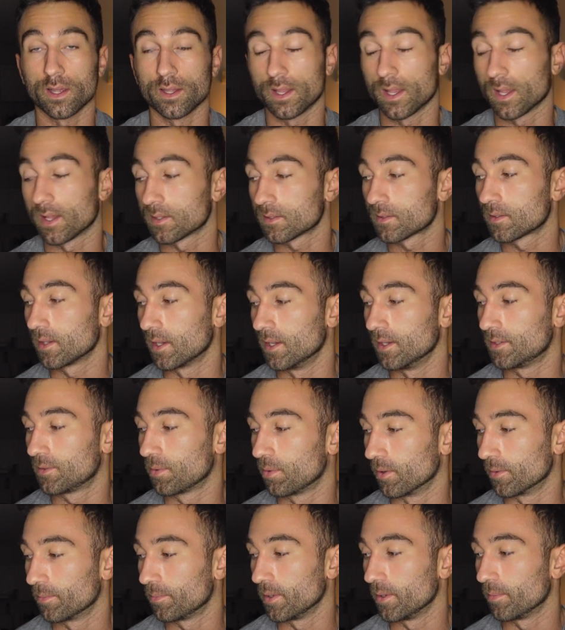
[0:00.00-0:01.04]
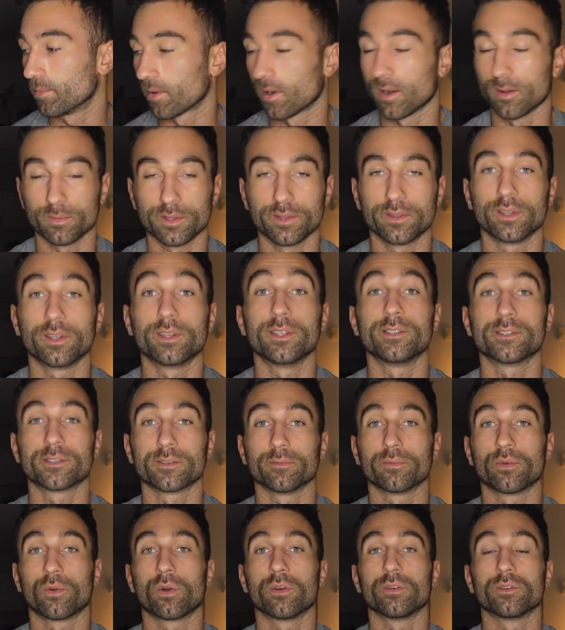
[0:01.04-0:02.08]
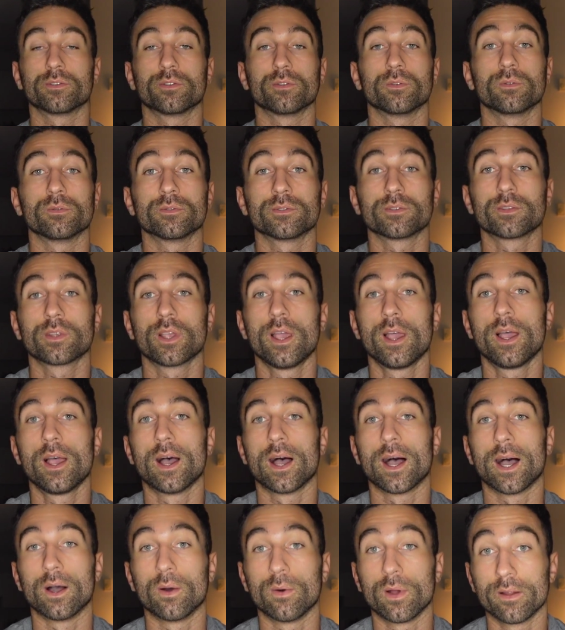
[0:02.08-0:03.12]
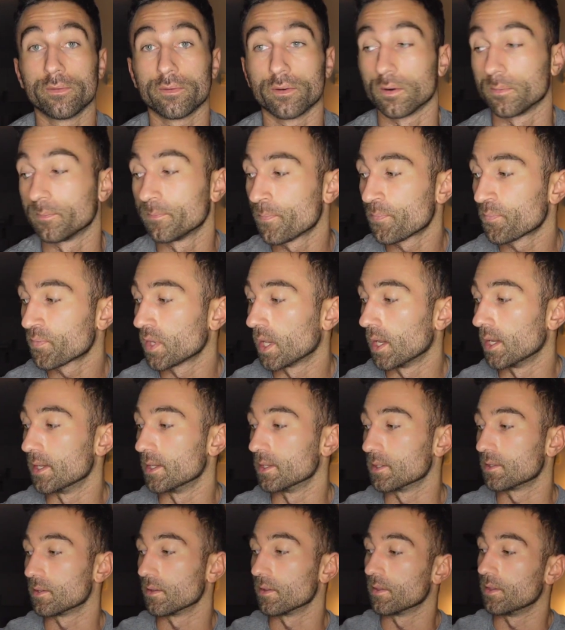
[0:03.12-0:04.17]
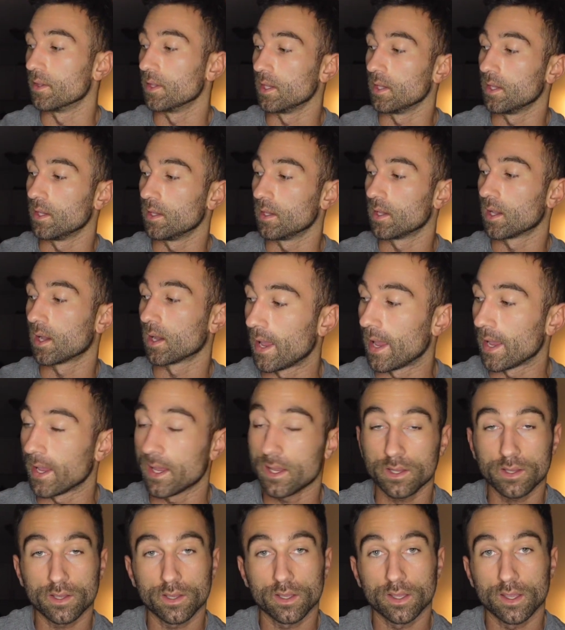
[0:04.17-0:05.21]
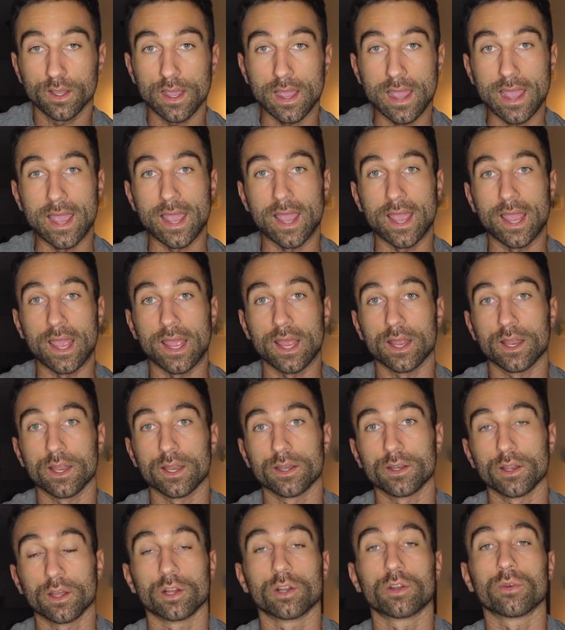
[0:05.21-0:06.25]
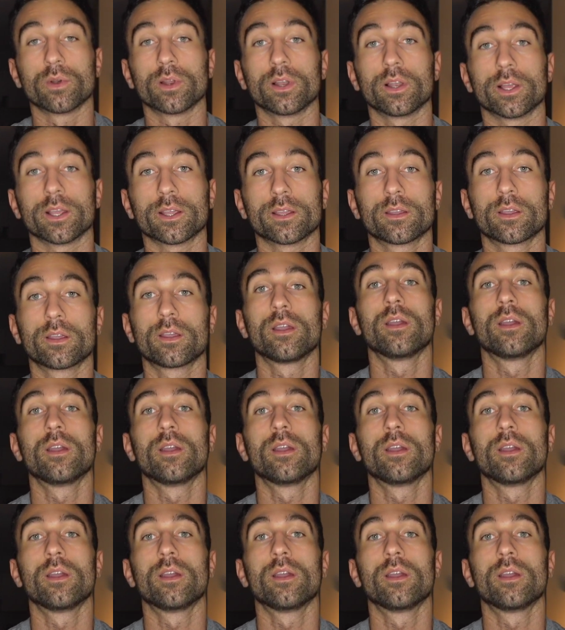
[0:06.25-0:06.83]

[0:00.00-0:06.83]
I guess. These would be probably the least important tools. However, is the ink and acrylic.